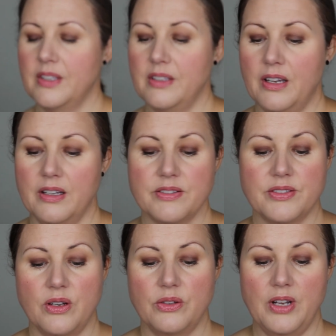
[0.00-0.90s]
Yeah,
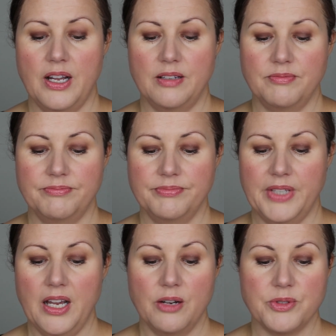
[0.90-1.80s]
so
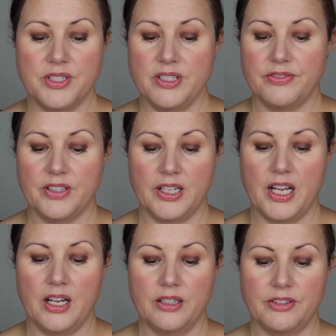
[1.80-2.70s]
yeah, I would definitely
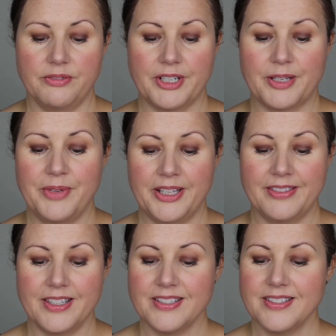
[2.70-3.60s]
highly recommend
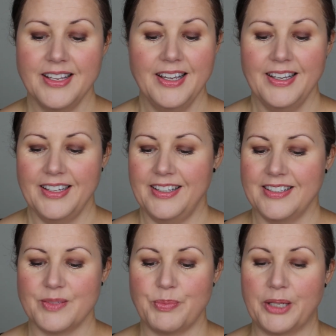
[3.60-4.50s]
this.
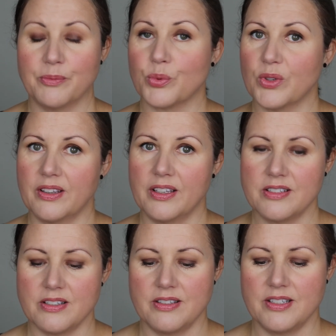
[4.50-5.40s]
It's been brilliant
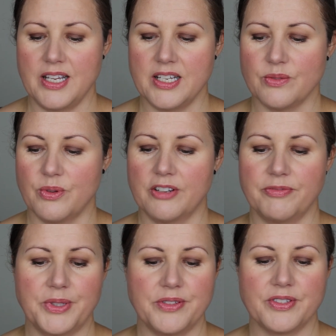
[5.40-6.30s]
on the days where I've
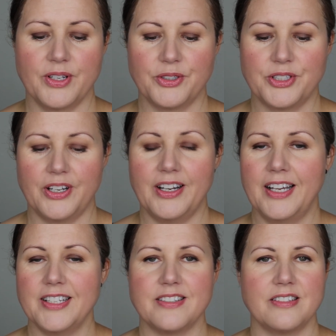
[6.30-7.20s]
been so
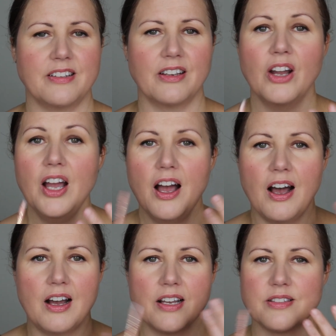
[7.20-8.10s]
tired and your
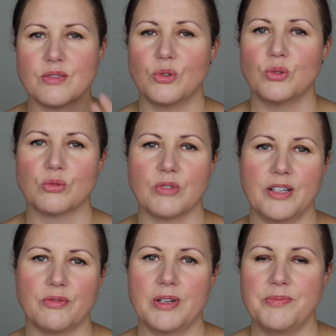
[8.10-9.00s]
eyes are all
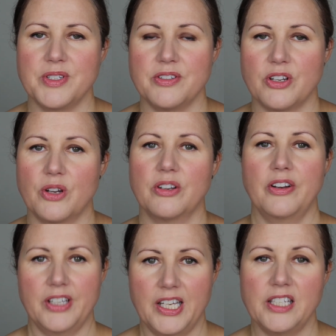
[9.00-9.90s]
red rimmed and you're going,
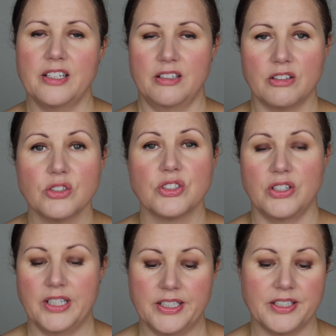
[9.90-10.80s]
okay, yeah, I look
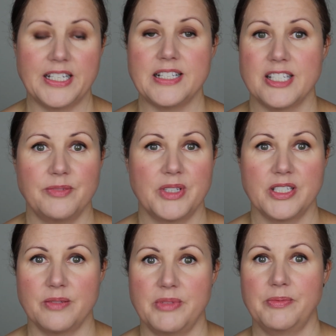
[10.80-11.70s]
tired. I need something
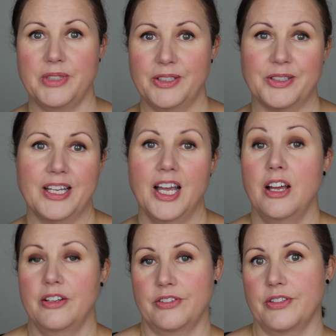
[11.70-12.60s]
to make me look
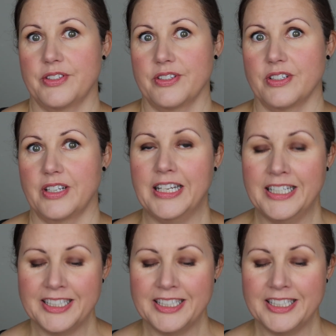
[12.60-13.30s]
not so tired.